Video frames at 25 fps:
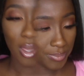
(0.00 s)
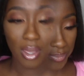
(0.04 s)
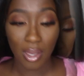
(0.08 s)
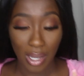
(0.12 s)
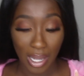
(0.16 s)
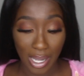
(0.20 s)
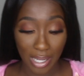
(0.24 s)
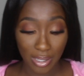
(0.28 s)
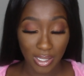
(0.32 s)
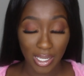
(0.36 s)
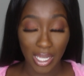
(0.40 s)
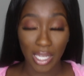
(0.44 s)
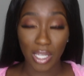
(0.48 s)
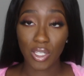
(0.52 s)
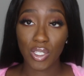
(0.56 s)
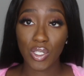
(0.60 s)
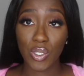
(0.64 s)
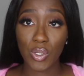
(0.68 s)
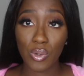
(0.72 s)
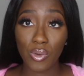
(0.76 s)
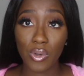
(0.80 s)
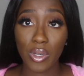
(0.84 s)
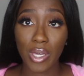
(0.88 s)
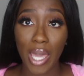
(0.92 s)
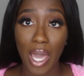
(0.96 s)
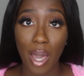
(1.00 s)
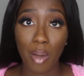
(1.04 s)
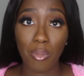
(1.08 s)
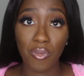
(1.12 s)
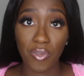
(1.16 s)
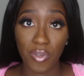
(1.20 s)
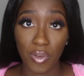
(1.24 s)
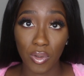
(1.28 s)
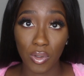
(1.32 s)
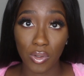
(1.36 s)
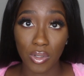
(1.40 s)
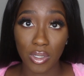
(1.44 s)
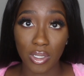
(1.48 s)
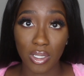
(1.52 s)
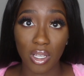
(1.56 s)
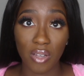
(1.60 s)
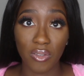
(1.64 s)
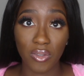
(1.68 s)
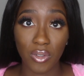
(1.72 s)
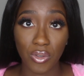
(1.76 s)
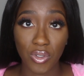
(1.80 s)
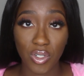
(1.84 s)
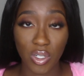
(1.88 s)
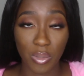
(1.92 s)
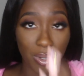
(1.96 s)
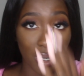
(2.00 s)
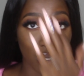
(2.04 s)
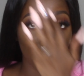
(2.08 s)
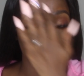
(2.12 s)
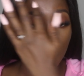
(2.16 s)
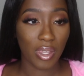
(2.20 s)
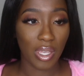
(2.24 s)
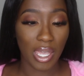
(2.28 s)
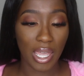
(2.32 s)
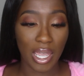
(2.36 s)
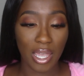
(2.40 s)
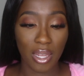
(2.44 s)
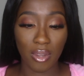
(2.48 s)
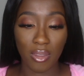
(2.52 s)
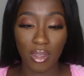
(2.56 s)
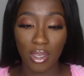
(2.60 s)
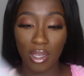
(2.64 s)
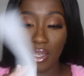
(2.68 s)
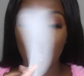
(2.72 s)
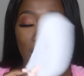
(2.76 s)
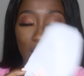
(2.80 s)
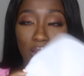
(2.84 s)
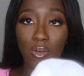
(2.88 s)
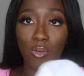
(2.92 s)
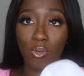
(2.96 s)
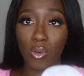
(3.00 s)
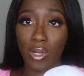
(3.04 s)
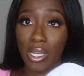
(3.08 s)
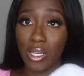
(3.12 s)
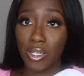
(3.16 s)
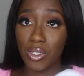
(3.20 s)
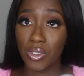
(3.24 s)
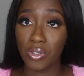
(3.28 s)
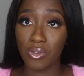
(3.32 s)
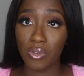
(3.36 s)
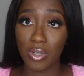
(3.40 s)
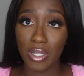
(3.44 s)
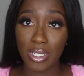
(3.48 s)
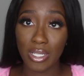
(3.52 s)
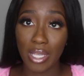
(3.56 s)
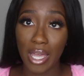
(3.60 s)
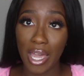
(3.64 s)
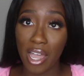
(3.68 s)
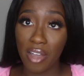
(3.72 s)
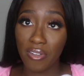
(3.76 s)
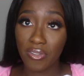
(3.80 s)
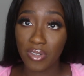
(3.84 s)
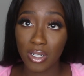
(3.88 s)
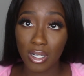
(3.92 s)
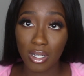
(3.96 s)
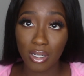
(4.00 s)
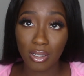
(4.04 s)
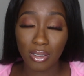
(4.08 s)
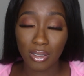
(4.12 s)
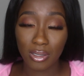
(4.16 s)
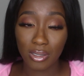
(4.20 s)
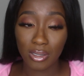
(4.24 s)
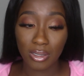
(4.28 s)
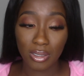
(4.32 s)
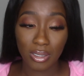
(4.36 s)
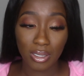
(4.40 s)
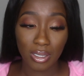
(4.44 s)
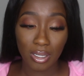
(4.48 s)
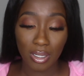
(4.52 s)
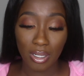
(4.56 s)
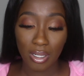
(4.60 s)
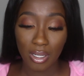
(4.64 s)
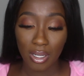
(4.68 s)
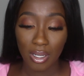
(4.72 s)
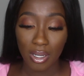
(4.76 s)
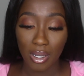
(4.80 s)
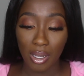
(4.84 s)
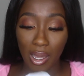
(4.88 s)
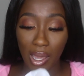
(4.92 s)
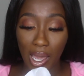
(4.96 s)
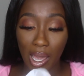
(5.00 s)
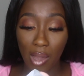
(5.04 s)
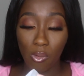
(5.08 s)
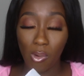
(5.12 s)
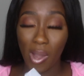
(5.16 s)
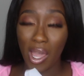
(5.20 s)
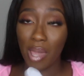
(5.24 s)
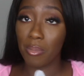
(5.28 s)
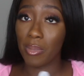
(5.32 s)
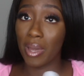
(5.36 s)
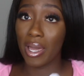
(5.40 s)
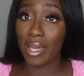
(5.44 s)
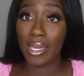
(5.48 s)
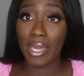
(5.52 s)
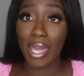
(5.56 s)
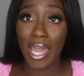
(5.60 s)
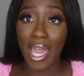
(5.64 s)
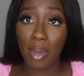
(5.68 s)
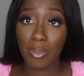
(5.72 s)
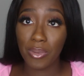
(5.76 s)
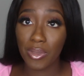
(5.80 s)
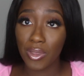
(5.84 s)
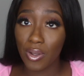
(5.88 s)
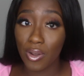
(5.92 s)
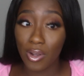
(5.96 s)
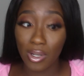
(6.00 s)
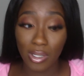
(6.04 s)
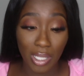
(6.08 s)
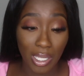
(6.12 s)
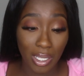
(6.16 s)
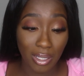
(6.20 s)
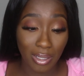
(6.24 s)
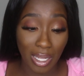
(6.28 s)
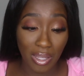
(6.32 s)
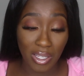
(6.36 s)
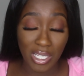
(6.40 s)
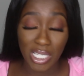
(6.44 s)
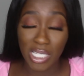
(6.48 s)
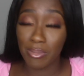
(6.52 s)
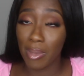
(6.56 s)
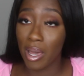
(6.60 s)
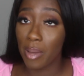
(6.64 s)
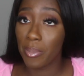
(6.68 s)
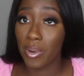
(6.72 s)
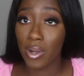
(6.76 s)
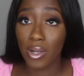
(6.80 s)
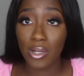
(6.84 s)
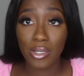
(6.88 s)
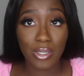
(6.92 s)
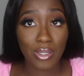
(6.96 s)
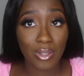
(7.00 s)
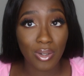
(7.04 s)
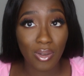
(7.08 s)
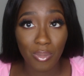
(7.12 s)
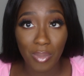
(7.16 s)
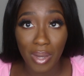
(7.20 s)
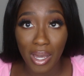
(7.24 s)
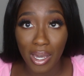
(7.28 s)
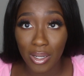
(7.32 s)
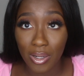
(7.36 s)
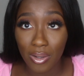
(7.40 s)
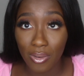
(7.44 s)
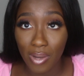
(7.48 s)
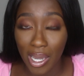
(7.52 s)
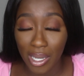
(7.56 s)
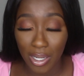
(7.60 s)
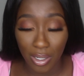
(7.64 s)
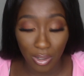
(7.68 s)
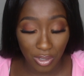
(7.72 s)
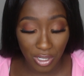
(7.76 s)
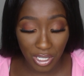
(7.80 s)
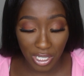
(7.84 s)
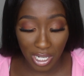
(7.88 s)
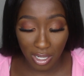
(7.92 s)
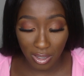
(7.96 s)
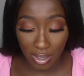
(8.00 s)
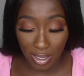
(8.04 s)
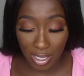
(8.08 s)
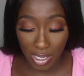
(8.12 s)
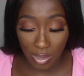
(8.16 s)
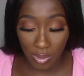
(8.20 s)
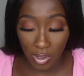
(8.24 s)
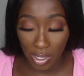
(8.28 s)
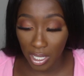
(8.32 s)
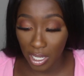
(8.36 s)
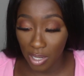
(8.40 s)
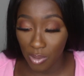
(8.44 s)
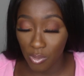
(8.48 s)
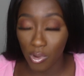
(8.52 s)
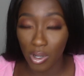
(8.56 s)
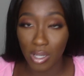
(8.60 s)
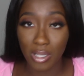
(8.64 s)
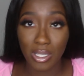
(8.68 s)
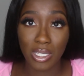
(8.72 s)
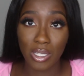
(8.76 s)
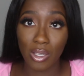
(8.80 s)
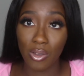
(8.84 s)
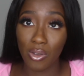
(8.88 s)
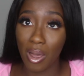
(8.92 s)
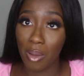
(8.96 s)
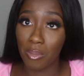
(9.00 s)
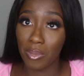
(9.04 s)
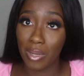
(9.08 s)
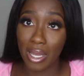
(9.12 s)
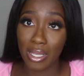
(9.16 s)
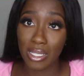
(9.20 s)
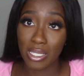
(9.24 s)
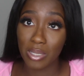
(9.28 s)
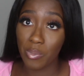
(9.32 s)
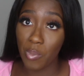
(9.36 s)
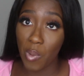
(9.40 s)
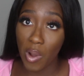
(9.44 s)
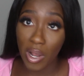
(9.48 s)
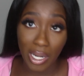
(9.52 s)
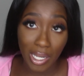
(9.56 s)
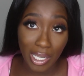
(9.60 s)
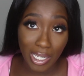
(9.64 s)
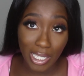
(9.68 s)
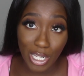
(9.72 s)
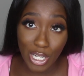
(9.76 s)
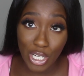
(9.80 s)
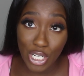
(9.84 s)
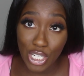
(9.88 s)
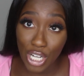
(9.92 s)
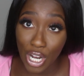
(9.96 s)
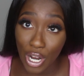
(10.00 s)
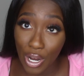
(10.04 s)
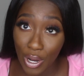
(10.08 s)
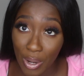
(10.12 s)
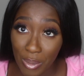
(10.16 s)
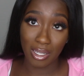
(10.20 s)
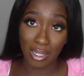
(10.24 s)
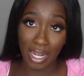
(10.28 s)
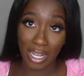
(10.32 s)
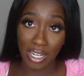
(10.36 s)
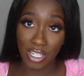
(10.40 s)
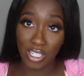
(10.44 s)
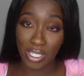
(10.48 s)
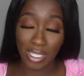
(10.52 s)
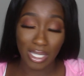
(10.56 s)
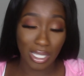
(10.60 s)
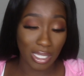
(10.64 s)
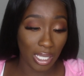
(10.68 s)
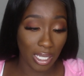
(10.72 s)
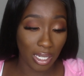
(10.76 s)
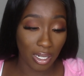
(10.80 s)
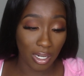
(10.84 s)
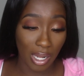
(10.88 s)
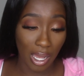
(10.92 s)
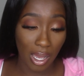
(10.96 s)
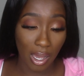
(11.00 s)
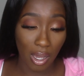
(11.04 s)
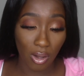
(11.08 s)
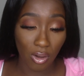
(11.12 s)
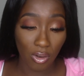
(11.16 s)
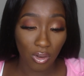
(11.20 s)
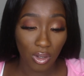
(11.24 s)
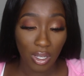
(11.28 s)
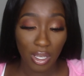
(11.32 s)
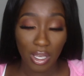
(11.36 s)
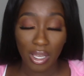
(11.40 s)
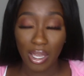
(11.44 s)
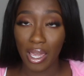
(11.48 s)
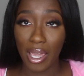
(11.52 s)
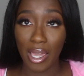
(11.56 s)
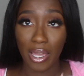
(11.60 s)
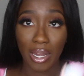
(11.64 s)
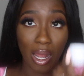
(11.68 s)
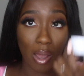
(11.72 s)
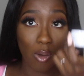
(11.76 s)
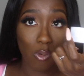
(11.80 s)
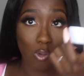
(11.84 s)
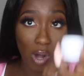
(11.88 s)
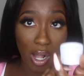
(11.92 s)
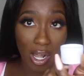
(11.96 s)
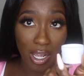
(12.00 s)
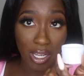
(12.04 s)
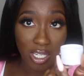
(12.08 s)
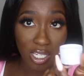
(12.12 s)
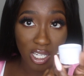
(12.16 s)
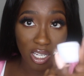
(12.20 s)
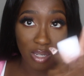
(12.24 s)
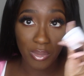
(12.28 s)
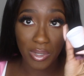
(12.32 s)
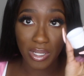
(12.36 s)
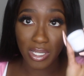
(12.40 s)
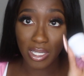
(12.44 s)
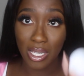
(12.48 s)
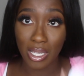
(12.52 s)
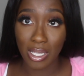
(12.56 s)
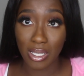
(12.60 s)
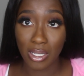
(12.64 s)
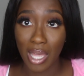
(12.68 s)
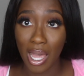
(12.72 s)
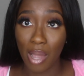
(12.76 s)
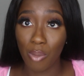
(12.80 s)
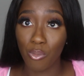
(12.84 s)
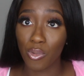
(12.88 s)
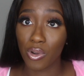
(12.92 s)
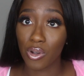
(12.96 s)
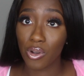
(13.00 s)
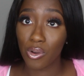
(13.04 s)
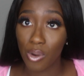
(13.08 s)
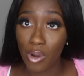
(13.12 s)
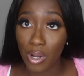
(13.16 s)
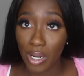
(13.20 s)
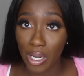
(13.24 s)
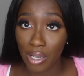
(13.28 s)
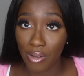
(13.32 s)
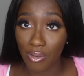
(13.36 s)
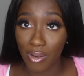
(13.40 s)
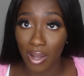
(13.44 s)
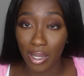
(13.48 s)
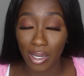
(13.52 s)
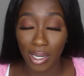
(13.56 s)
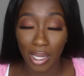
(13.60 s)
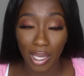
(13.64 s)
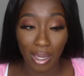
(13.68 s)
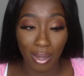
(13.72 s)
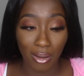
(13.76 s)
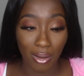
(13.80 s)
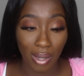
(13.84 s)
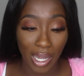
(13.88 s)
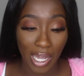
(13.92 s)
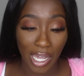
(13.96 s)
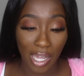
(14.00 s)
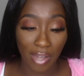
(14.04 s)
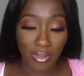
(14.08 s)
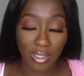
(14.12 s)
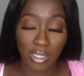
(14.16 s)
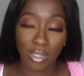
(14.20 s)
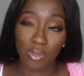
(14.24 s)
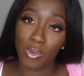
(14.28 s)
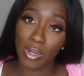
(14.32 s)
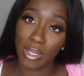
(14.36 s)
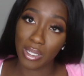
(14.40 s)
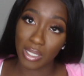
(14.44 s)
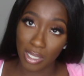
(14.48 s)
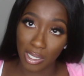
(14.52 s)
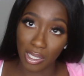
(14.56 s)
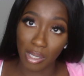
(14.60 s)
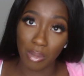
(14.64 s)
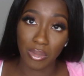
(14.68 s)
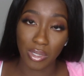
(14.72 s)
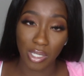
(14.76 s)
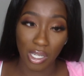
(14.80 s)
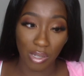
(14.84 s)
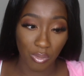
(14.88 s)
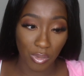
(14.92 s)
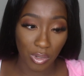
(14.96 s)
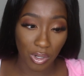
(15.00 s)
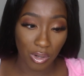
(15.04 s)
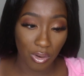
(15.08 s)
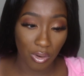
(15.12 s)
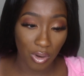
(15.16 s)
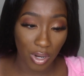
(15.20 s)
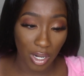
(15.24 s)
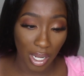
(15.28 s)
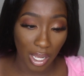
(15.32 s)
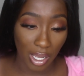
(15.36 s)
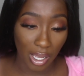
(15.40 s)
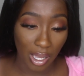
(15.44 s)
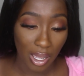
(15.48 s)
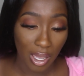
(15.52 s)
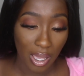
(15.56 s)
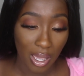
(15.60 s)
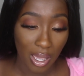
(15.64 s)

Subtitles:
I take 2 capfuls of Nutraburst, and then what I do is after I wipe my cap thoroughly. This is my personal bottle. I don't share this with anyone, so I'm not spreading any germs. I just clean it out and I wash it, but since I'm recording right now, I have to wait till I'm done recording.